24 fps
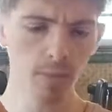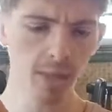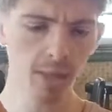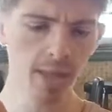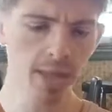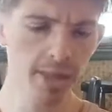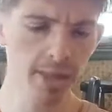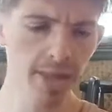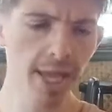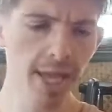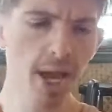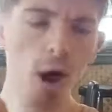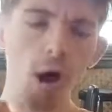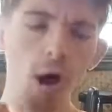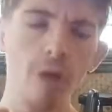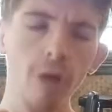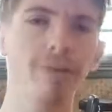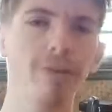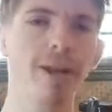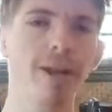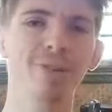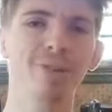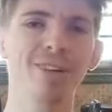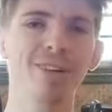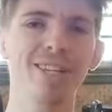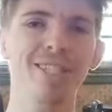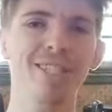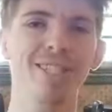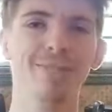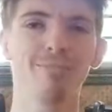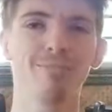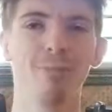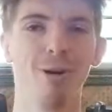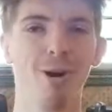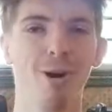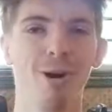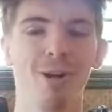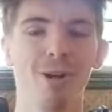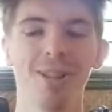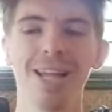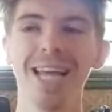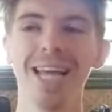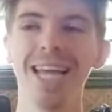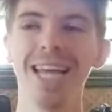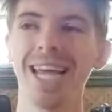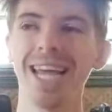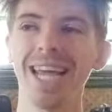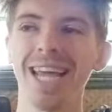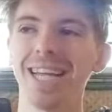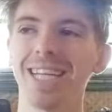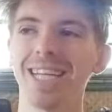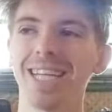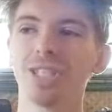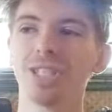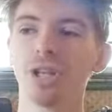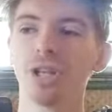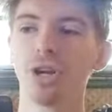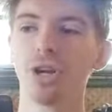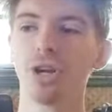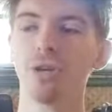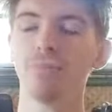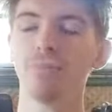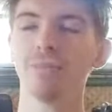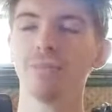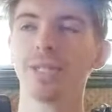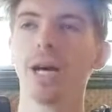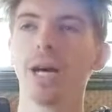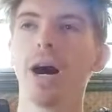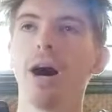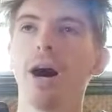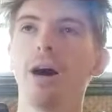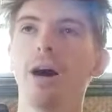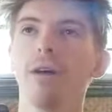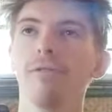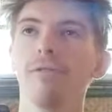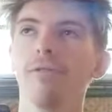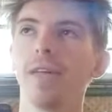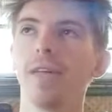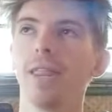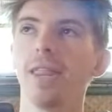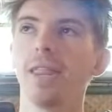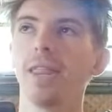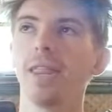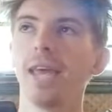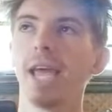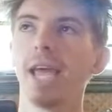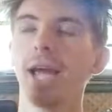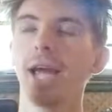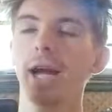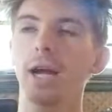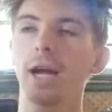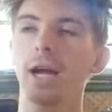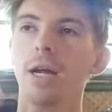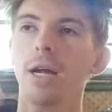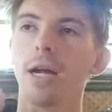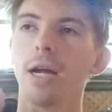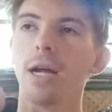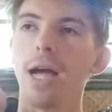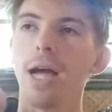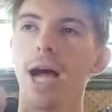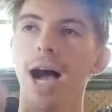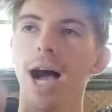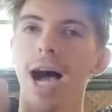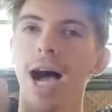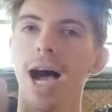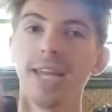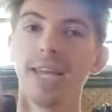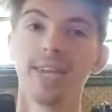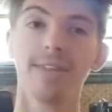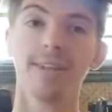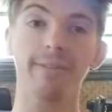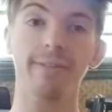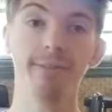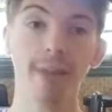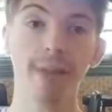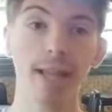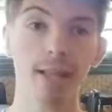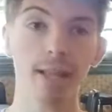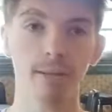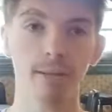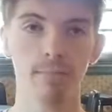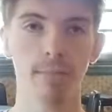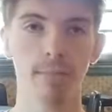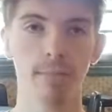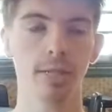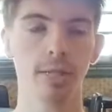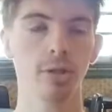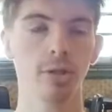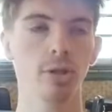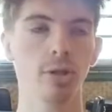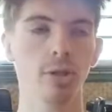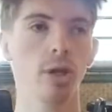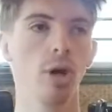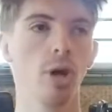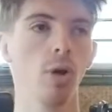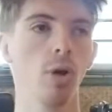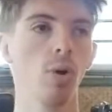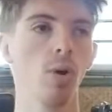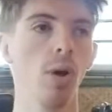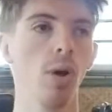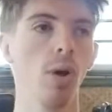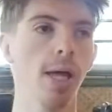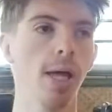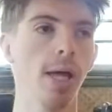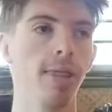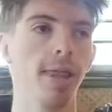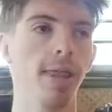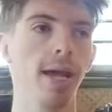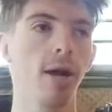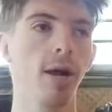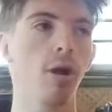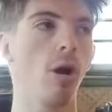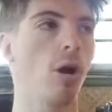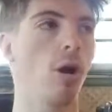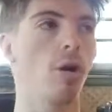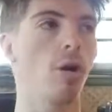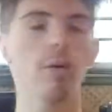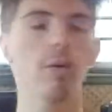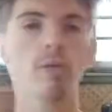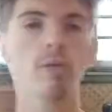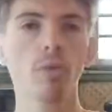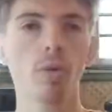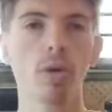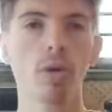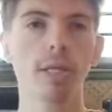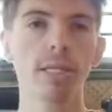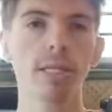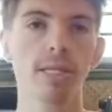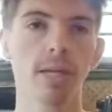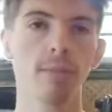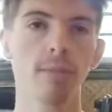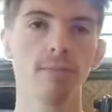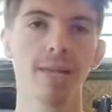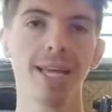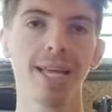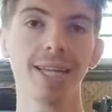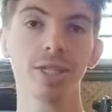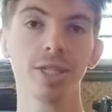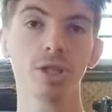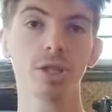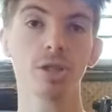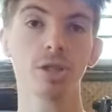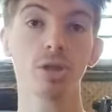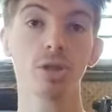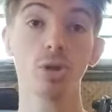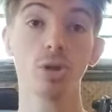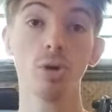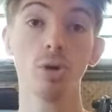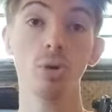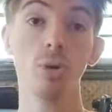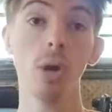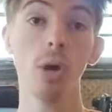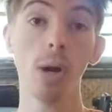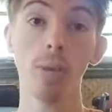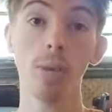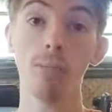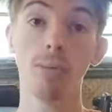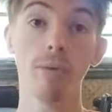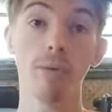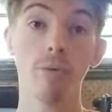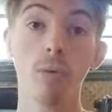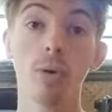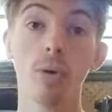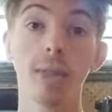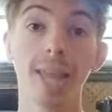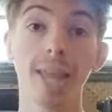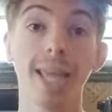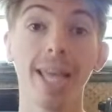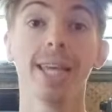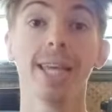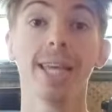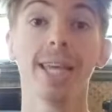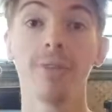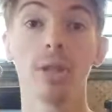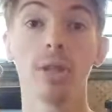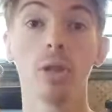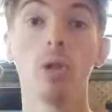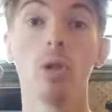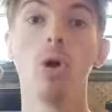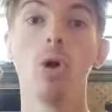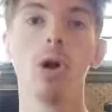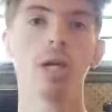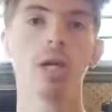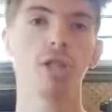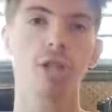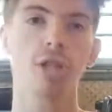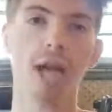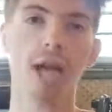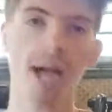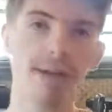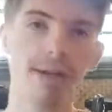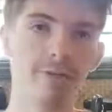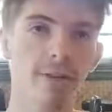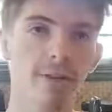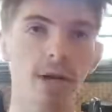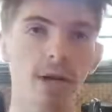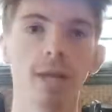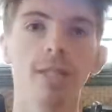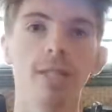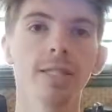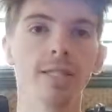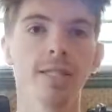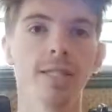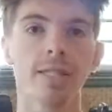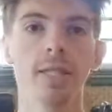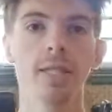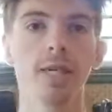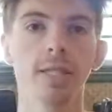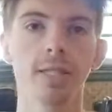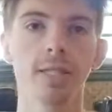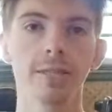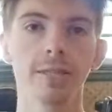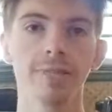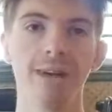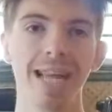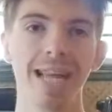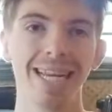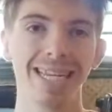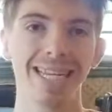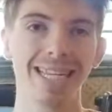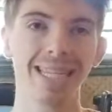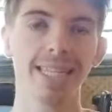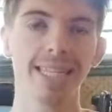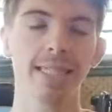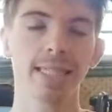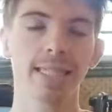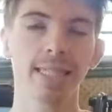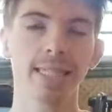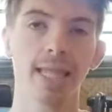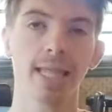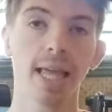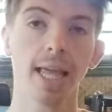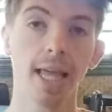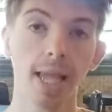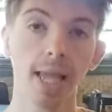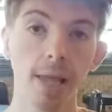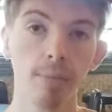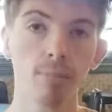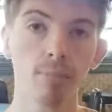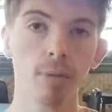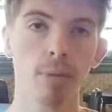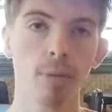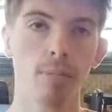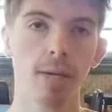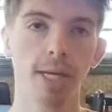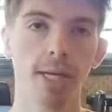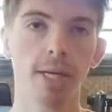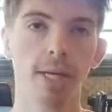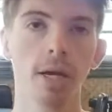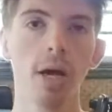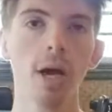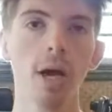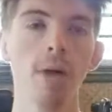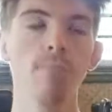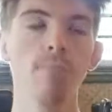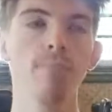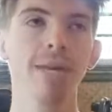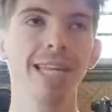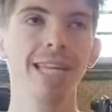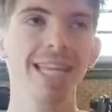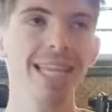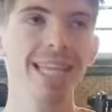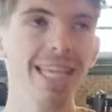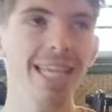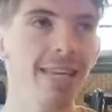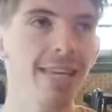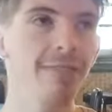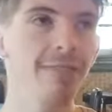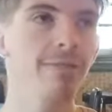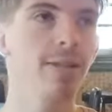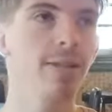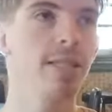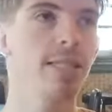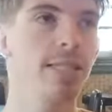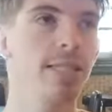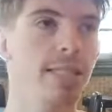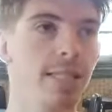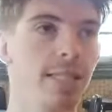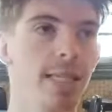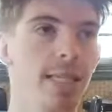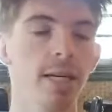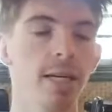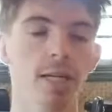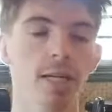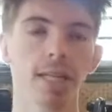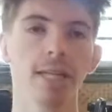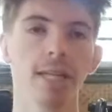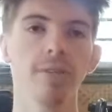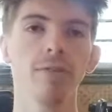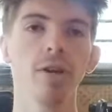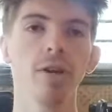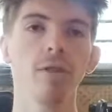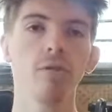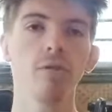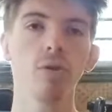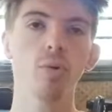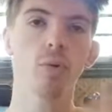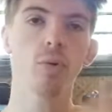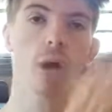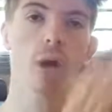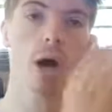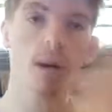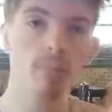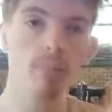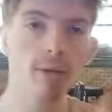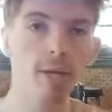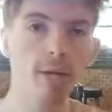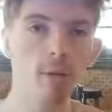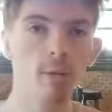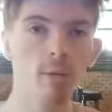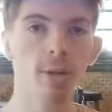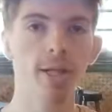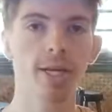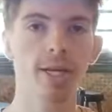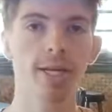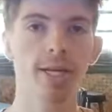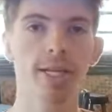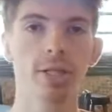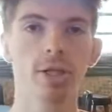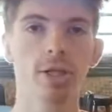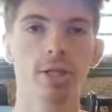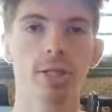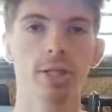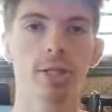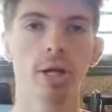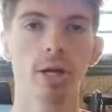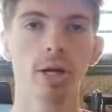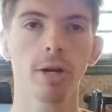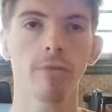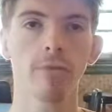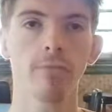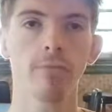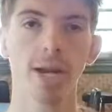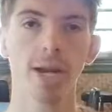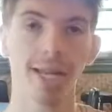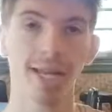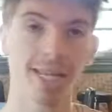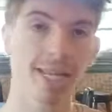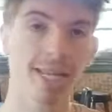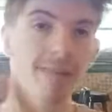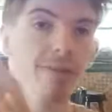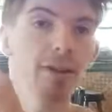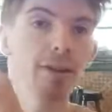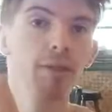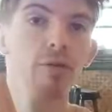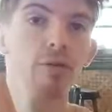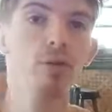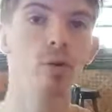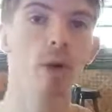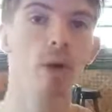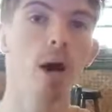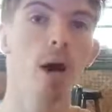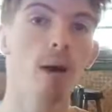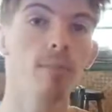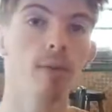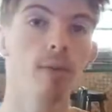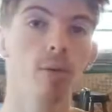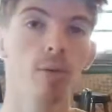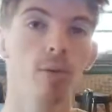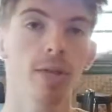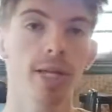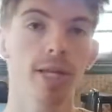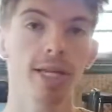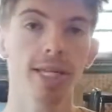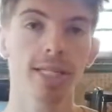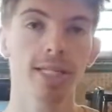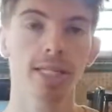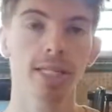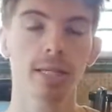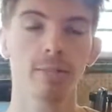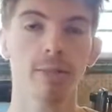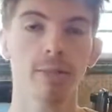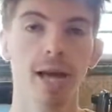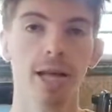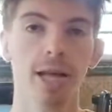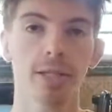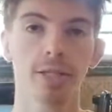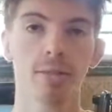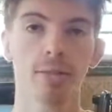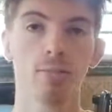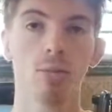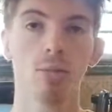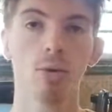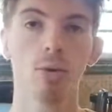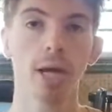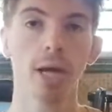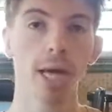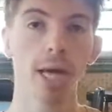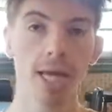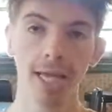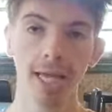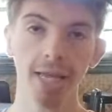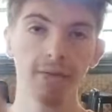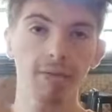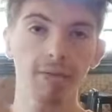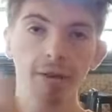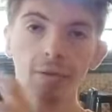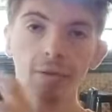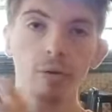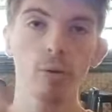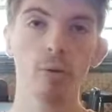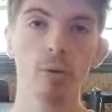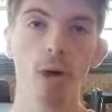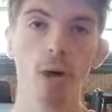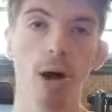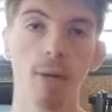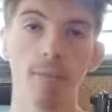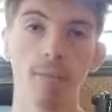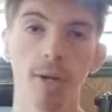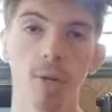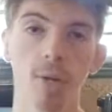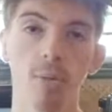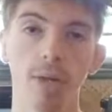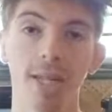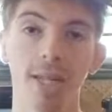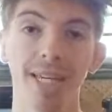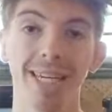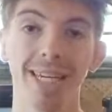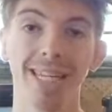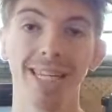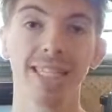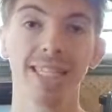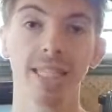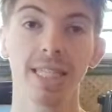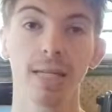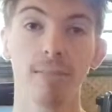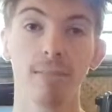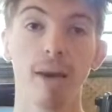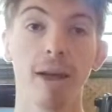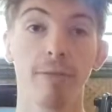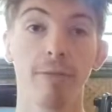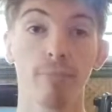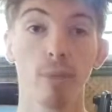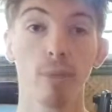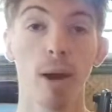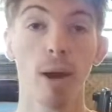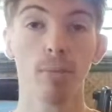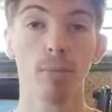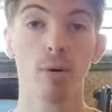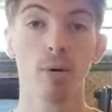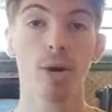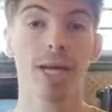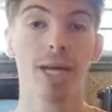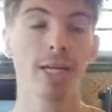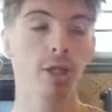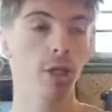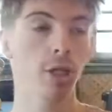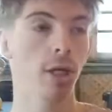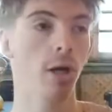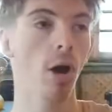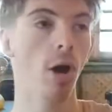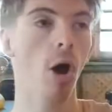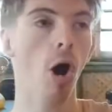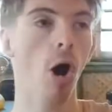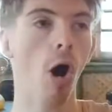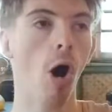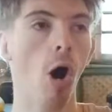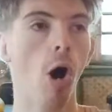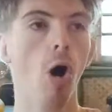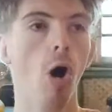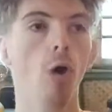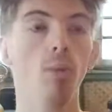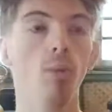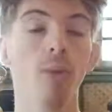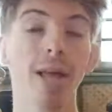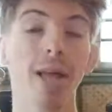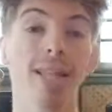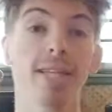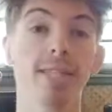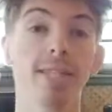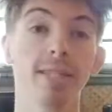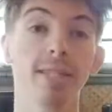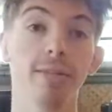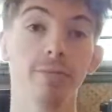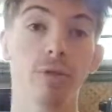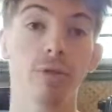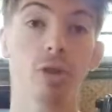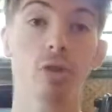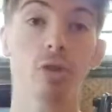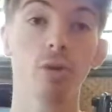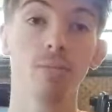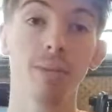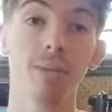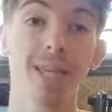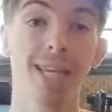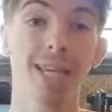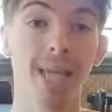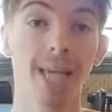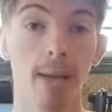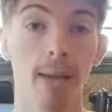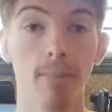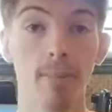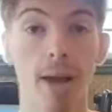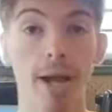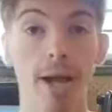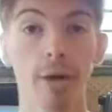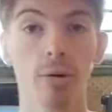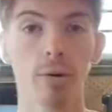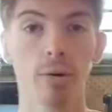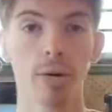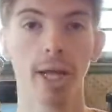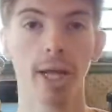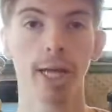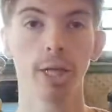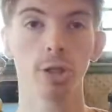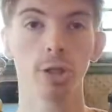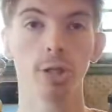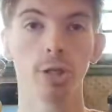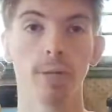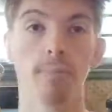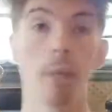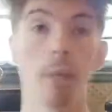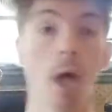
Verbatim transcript: they are very small in terms of their uh, development. So there are, of course, some nations who, before they even launch, have tons and tons of ideas that they implement. But even still, even if you come in with a decent chunk of money, even if you come in with a decent amount of support, even if you come in with a decent amount of preparation, all relative to being a micronation,